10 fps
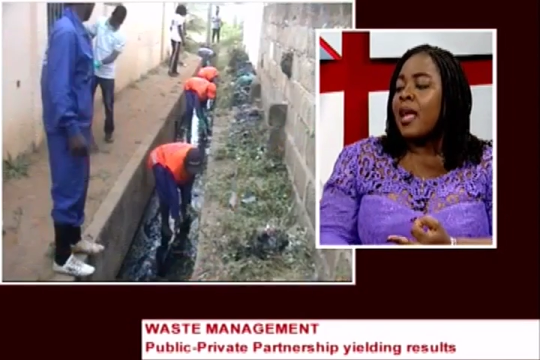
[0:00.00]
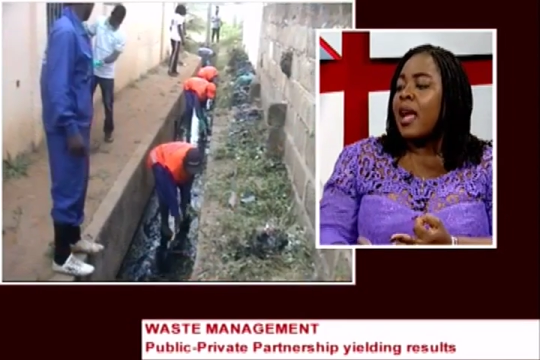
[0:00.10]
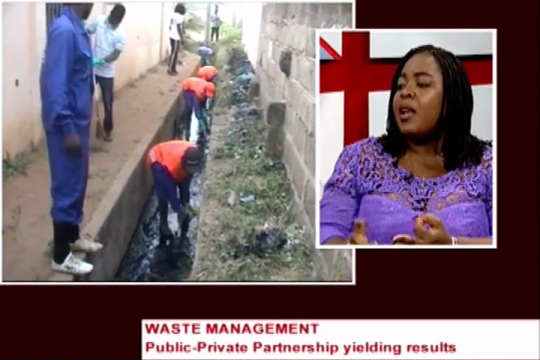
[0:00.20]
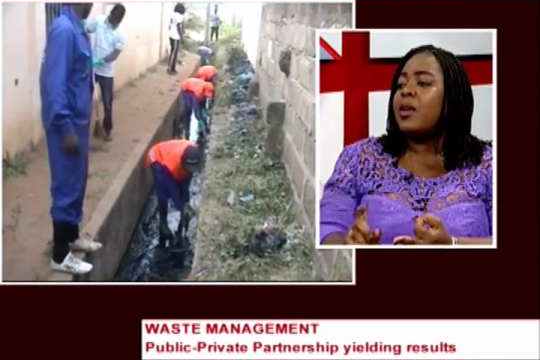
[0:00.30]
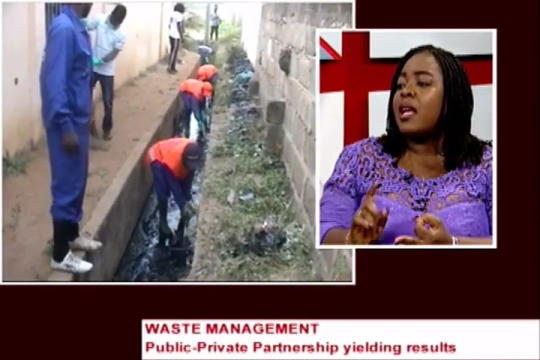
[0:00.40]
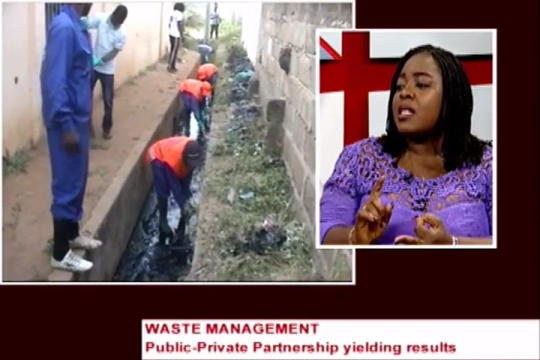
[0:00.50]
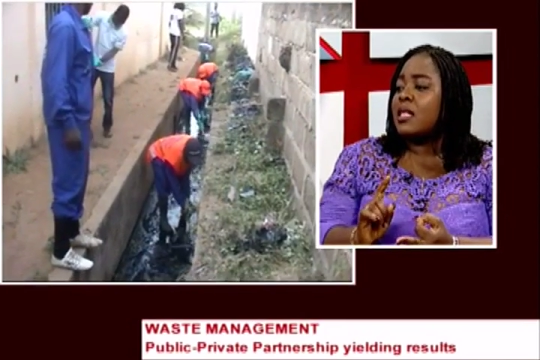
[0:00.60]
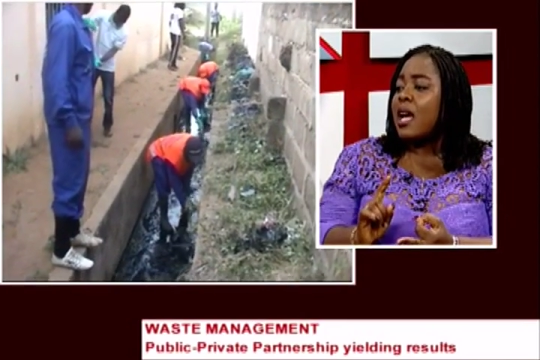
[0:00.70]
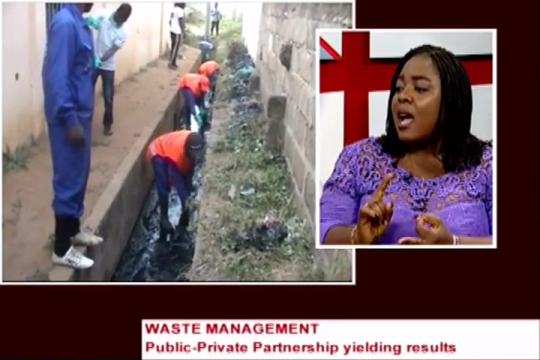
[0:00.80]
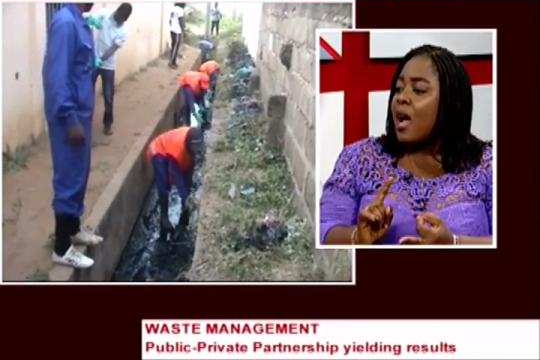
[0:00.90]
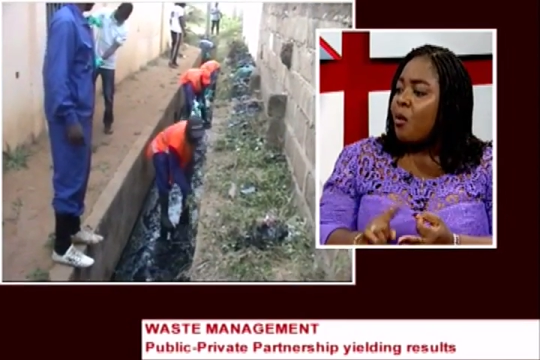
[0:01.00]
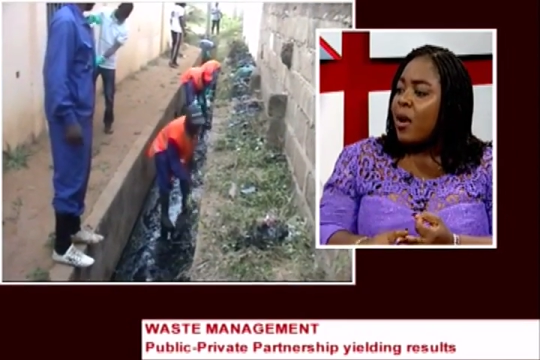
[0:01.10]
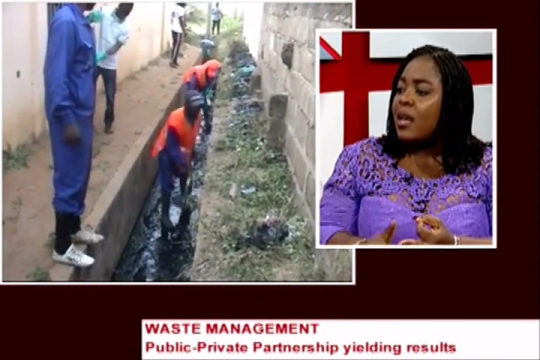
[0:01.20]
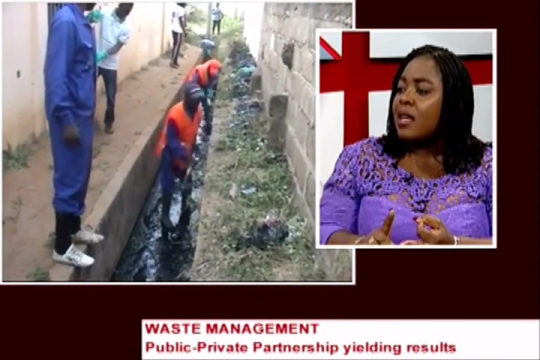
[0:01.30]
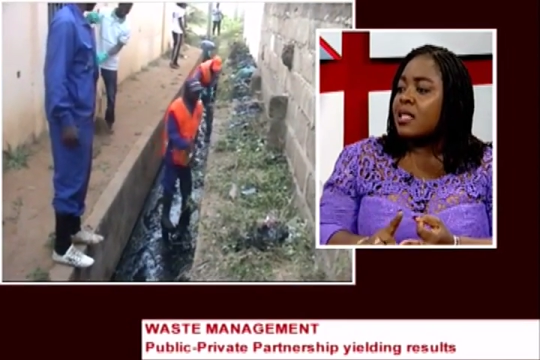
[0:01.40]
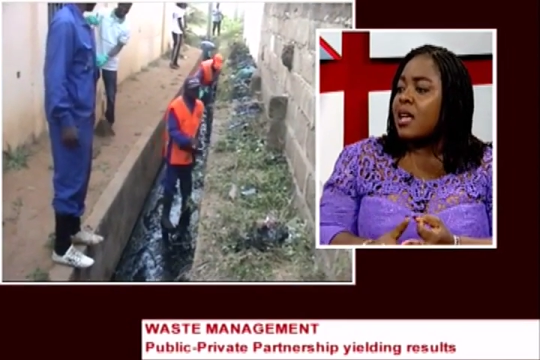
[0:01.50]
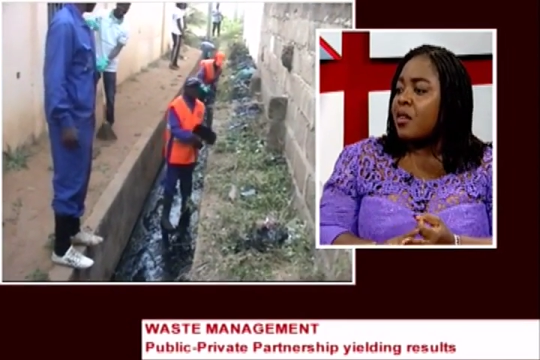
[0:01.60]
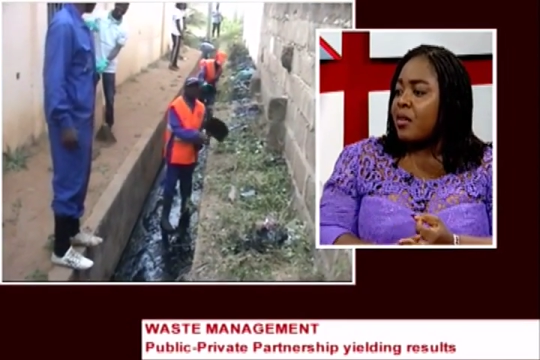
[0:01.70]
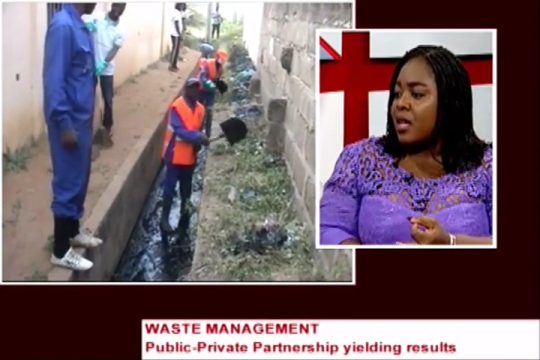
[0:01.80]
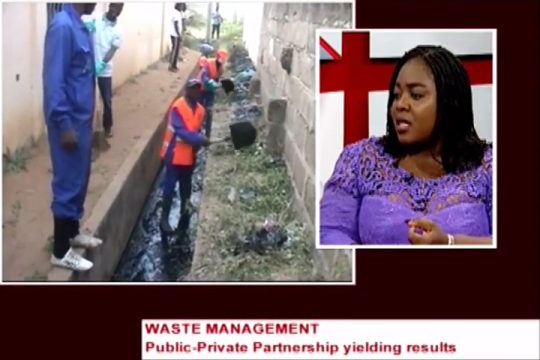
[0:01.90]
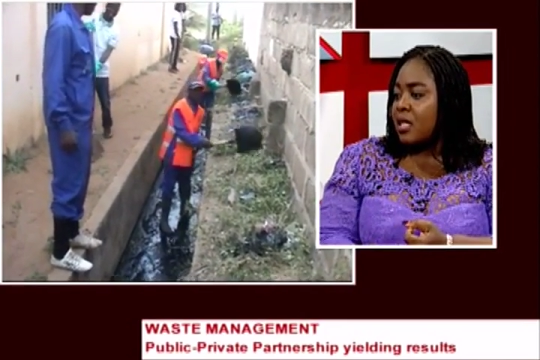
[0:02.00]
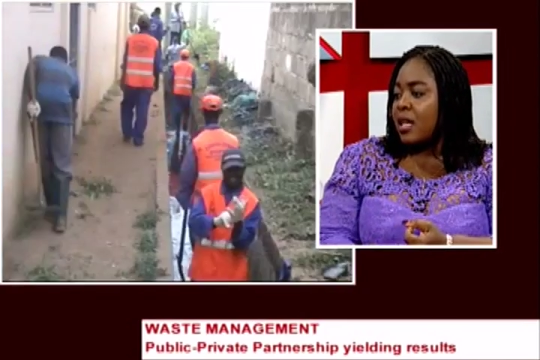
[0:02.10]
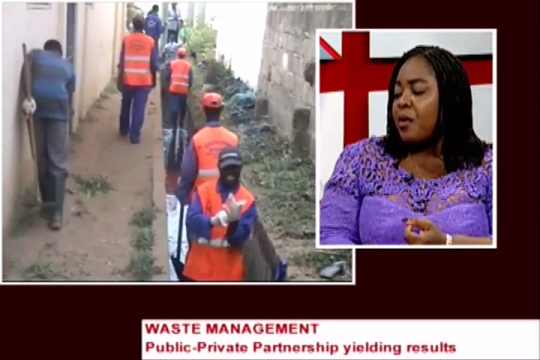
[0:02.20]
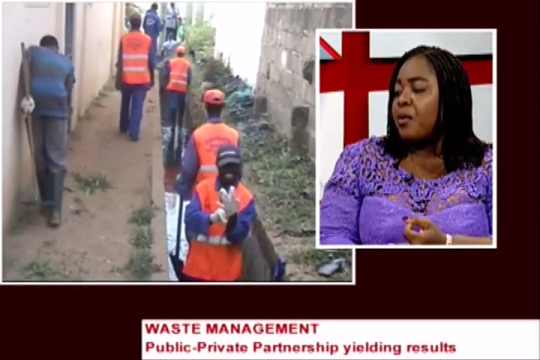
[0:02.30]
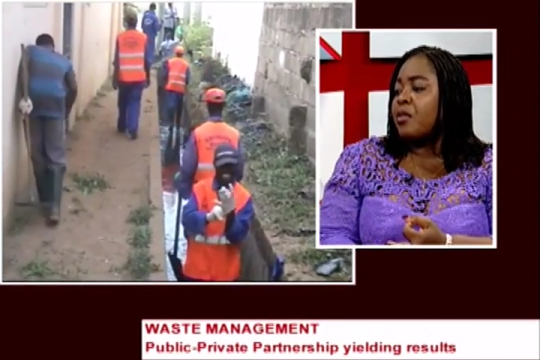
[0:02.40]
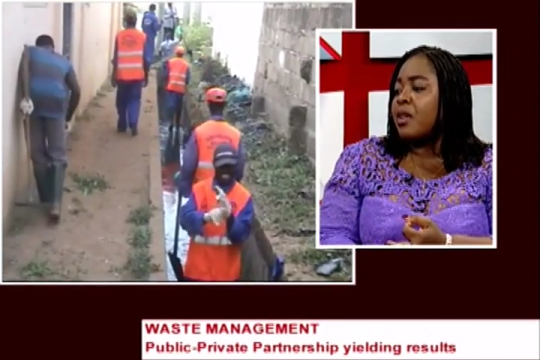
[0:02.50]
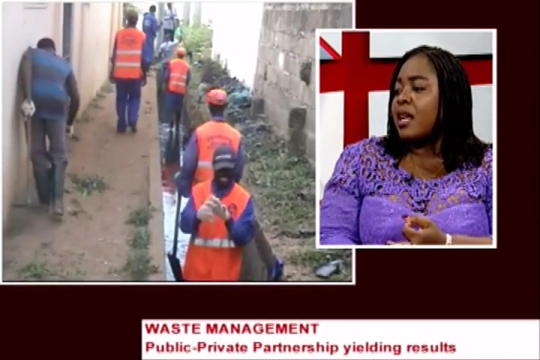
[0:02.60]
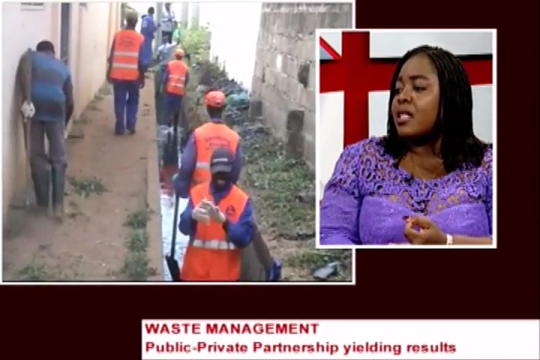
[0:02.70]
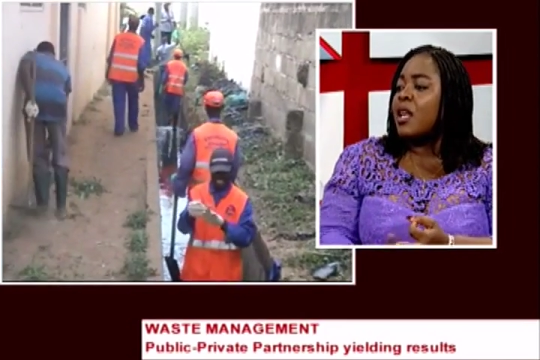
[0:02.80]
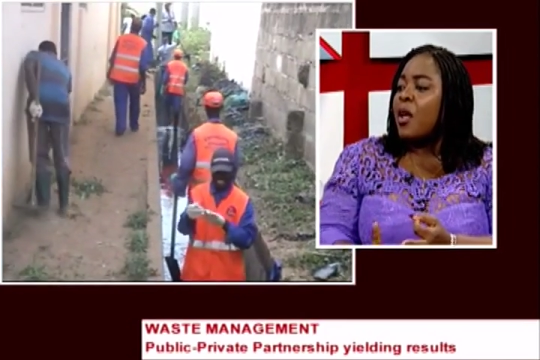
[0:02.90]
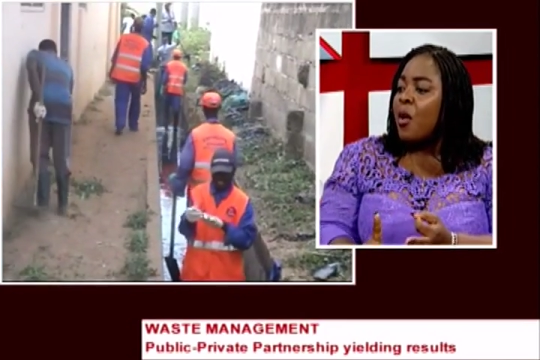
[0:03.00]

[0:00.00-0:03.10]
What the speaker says: And there's that awareness and creation. And we know that